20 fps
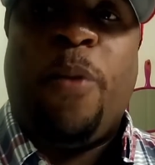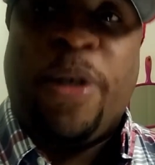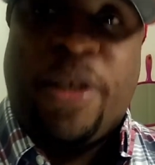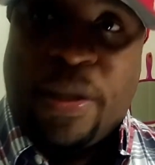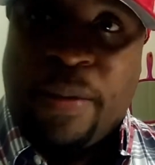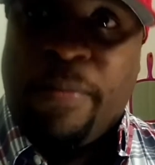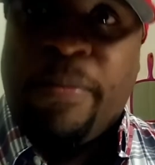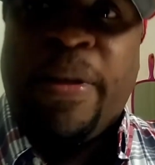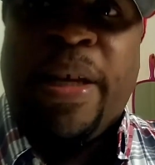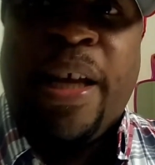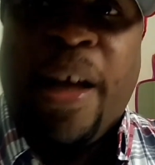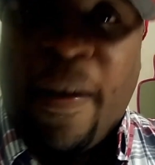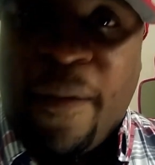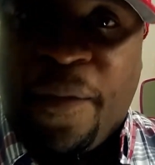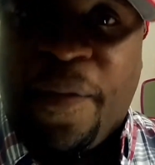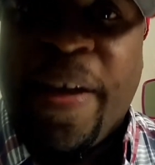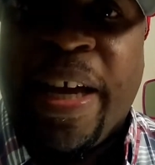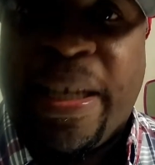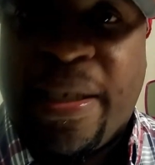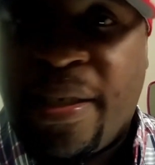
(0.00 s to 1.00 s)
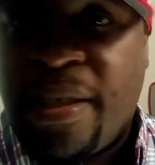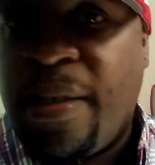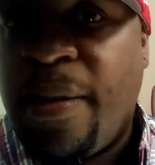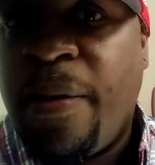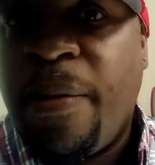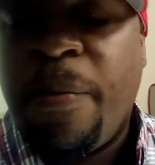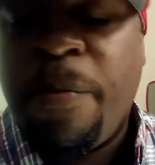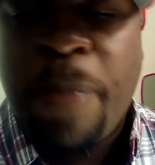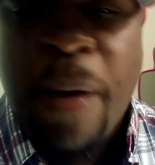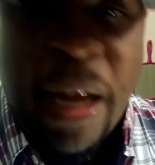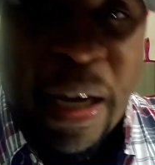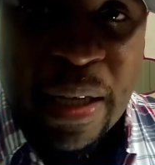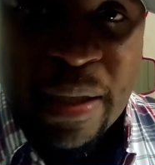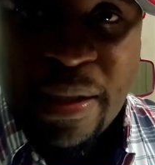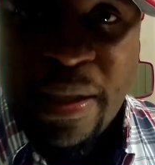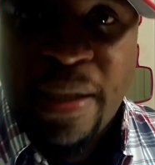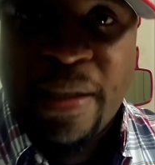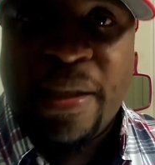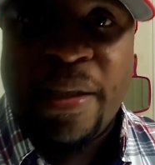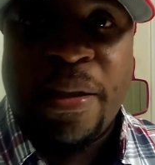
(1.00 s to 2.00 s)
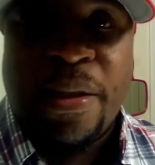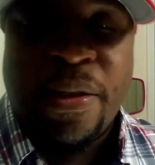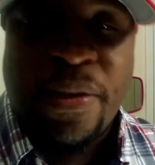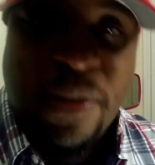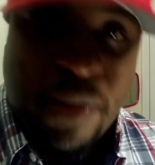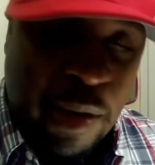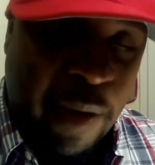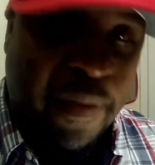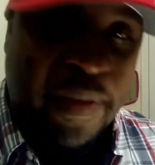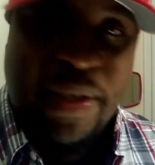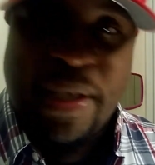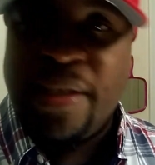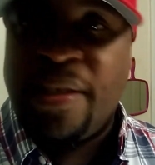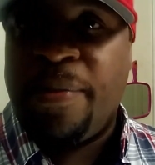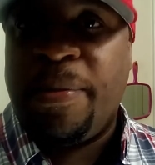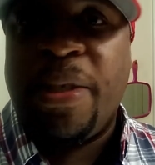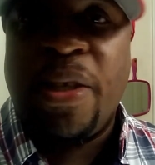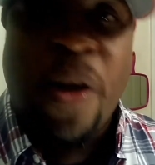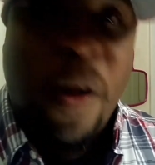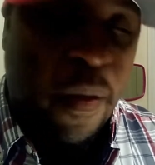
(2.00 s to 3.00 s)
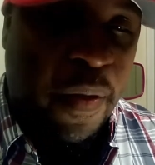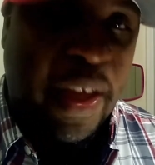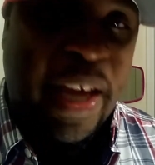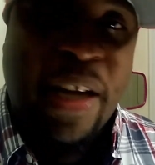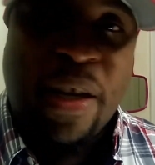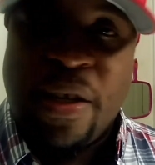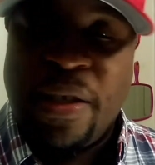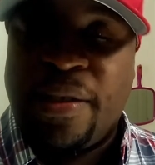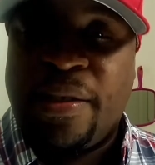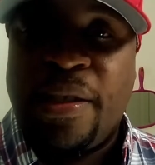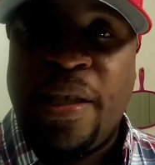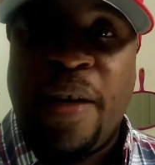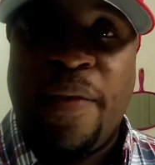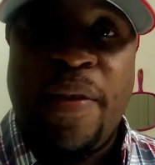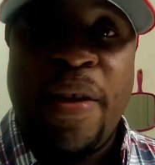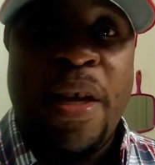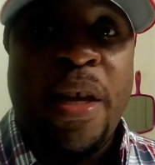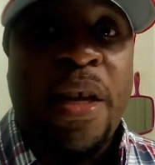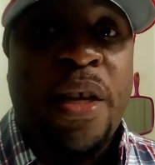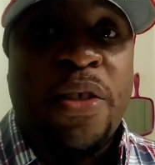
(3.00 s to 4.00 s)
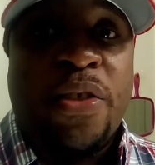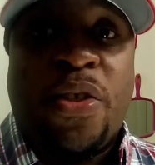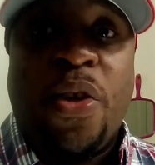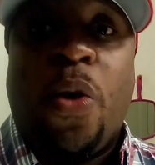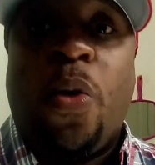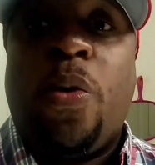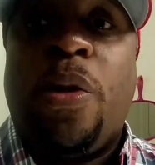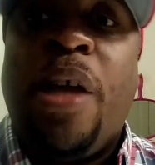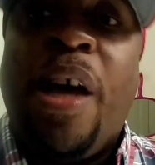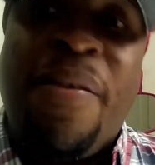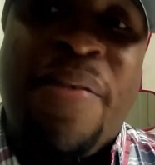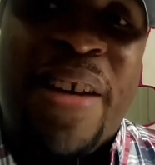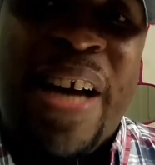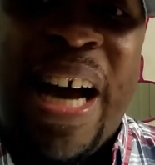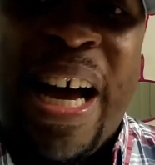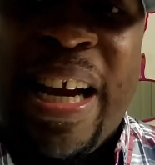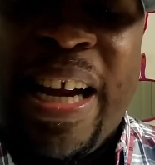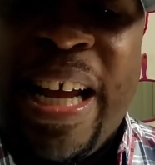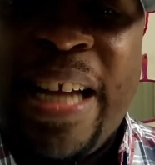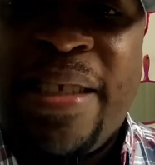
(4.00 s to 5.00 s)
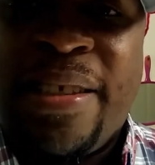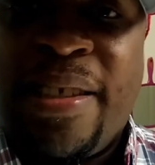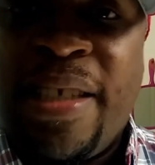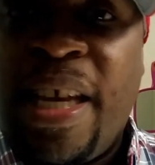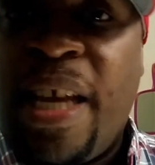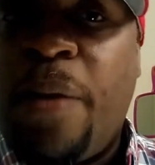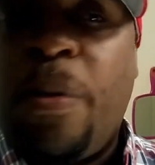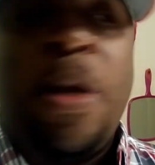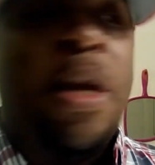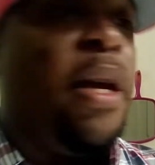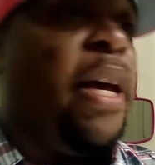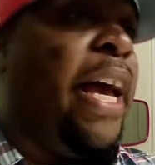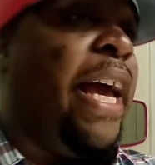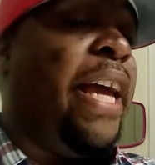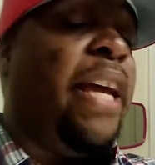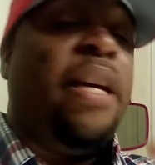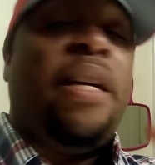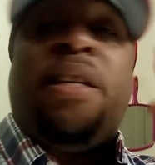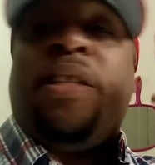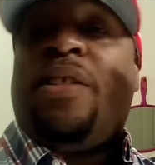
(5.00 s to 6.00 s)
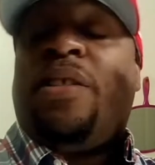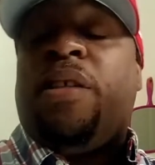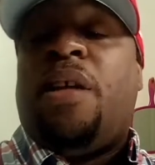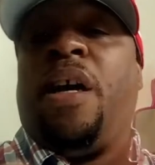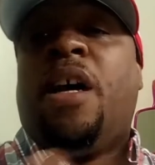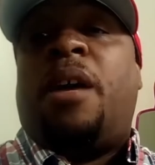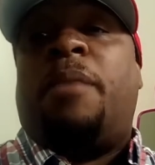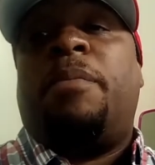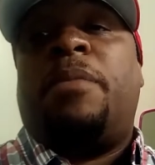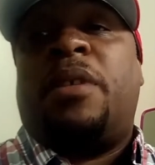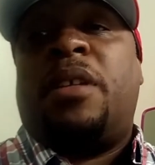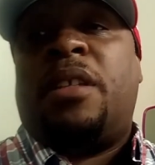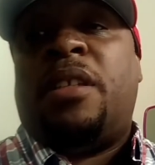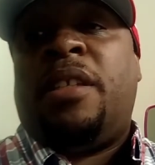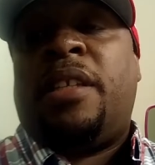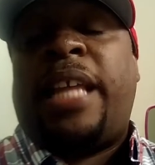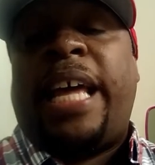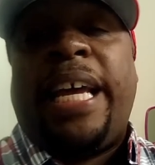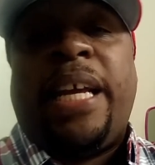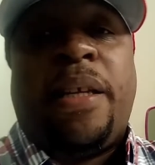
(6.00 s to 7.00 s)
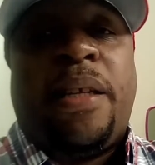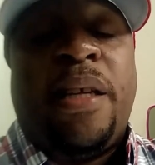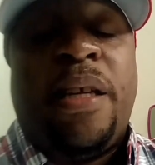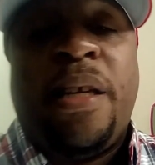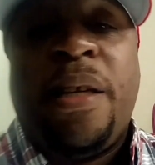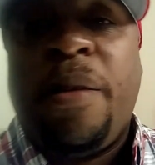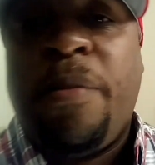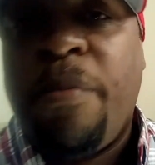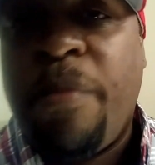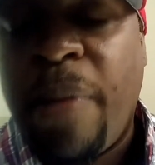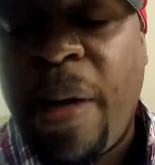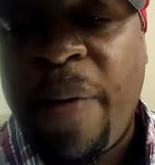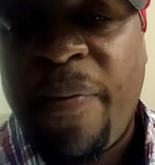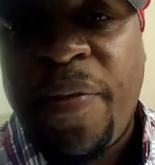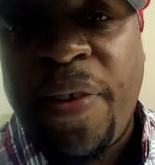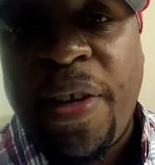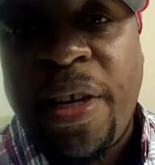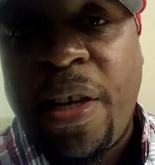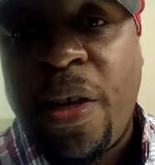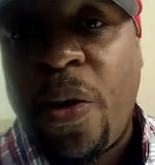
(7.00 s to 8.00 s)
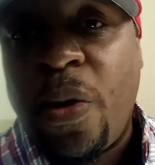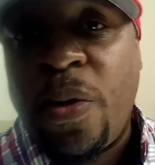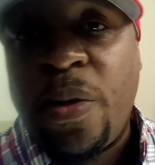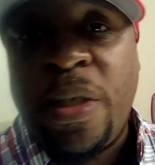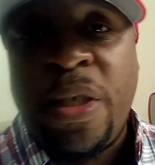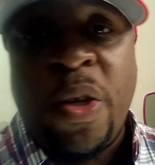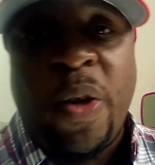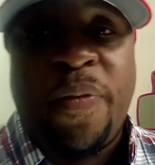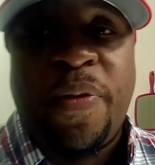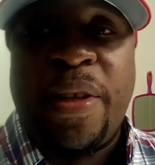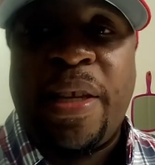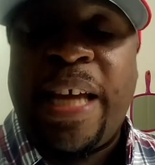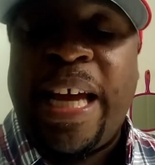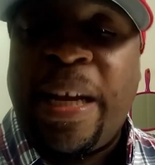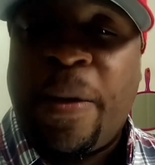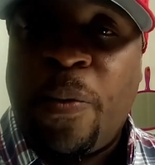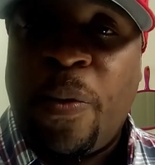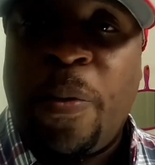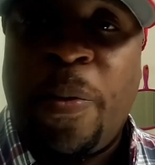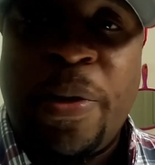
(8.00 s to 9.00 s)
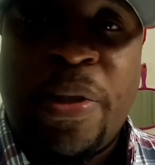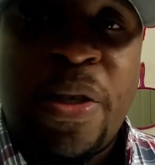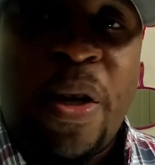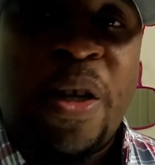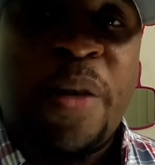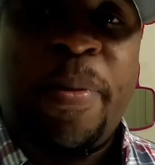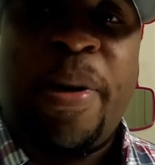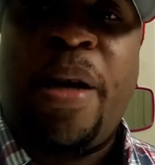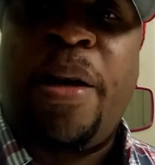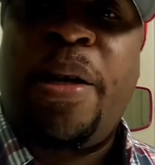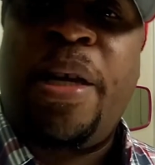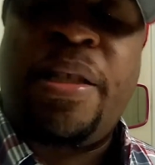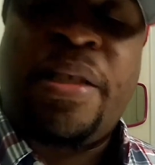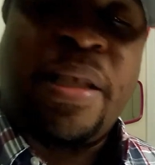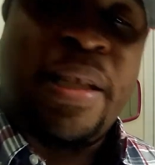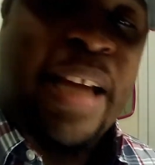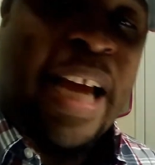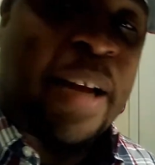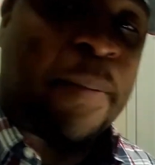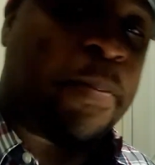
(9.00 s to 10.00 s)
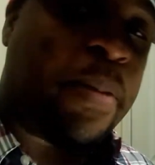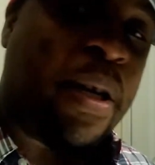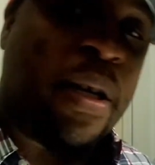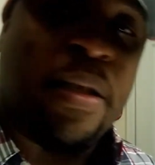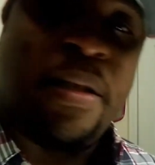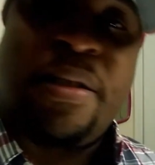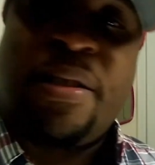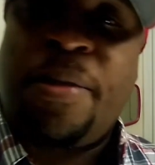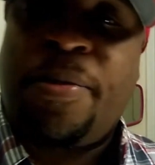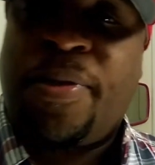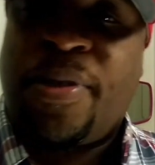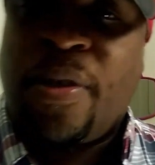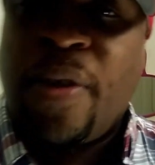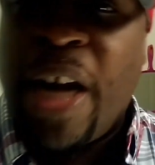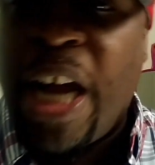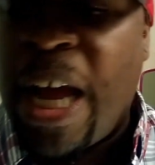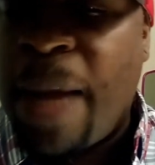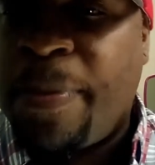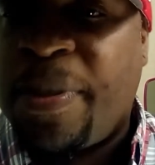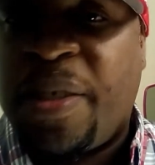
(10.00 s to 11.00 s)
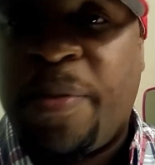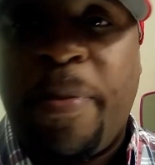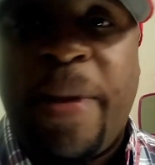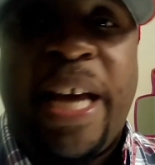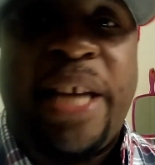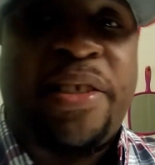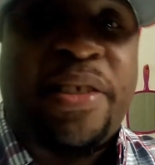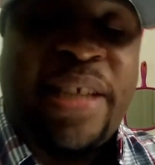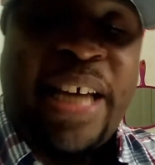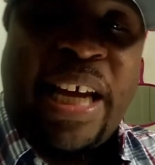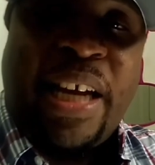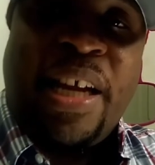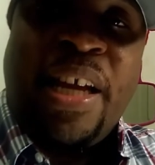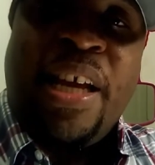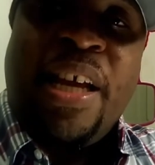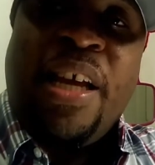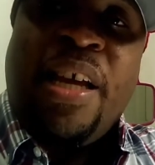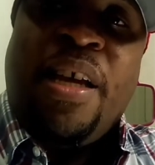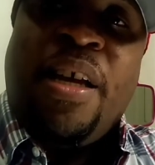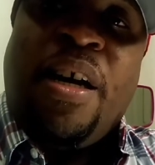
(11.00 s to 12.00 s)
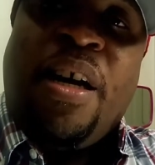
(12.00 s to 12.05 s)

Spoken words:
which affects politics and conservatism and all that good stuff. So love God, hate sin. Hey, like my video, if you like what we talk about, hit the like button, subscribe, smash that